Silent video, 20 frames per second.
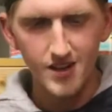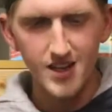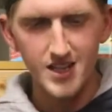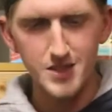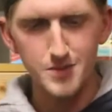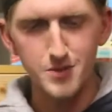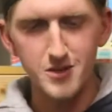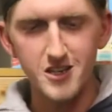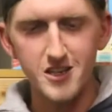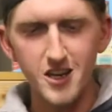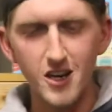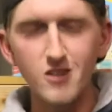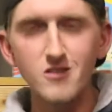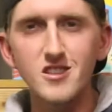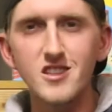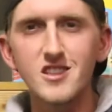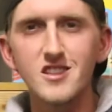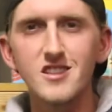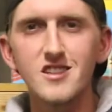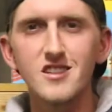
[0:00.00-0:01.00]
That's pretty
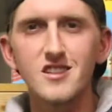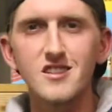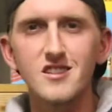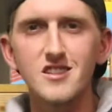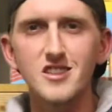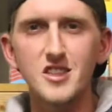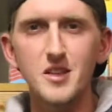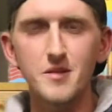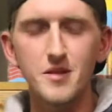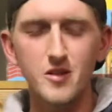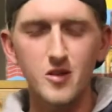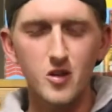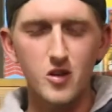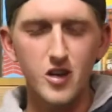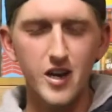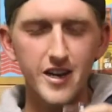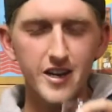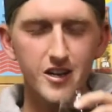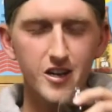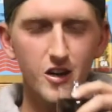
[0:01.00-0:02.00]
cozy. There's something
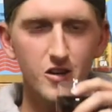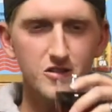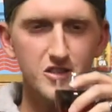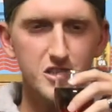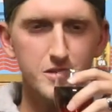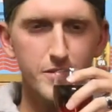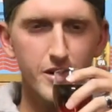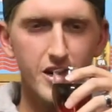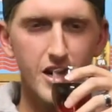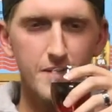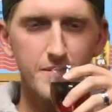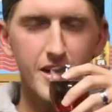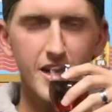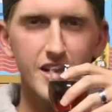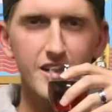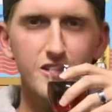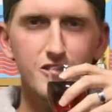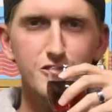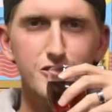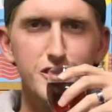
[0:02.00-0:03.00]
kind of cozy about it. I'm
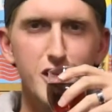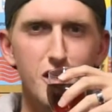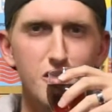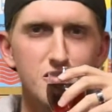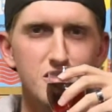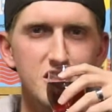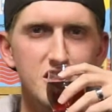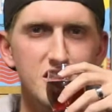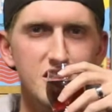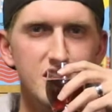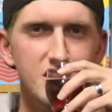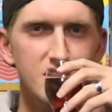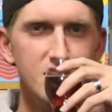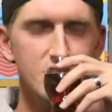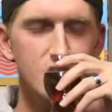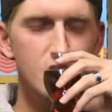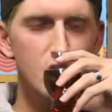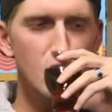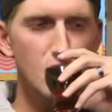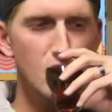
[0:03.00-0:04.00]
getting a little toastiness.